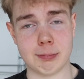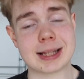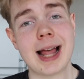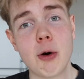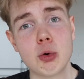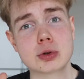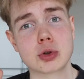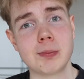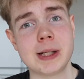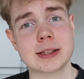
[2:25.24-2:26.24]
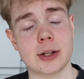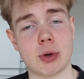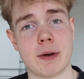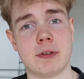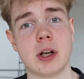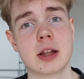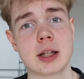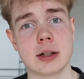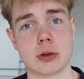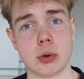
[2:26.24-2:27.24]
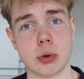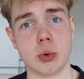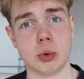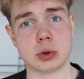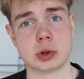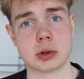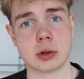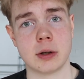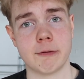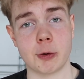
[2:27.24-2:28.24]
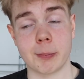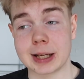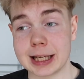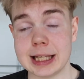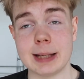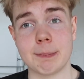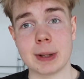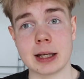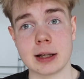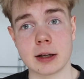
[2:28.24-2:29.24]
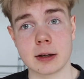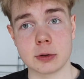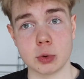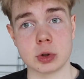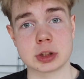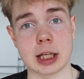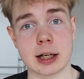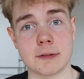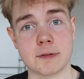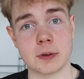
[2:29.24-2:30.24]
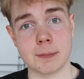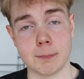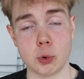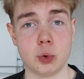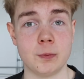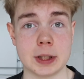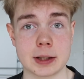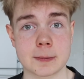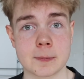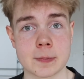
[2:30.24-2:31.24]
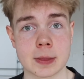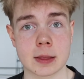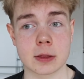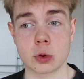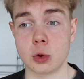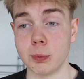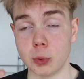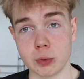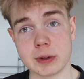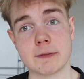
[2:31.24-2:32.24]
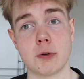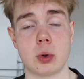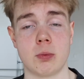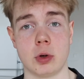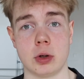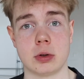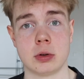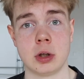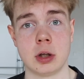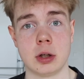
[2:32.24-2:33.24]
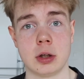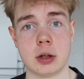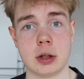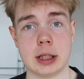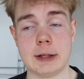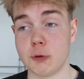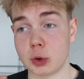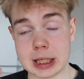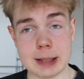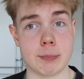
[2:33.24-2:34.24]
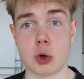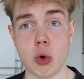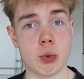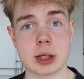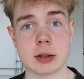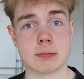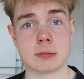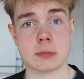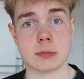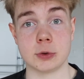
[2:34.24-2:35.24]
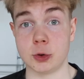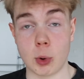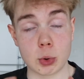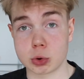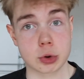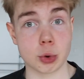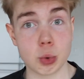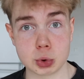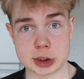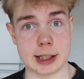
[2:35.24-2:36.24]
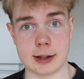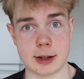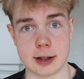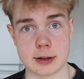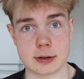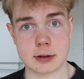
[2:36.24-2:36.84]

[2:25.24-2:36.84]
But that also means that you have nothing to lose from keeping yourself moving, to moving forward. If you keep going, you won't lose anything,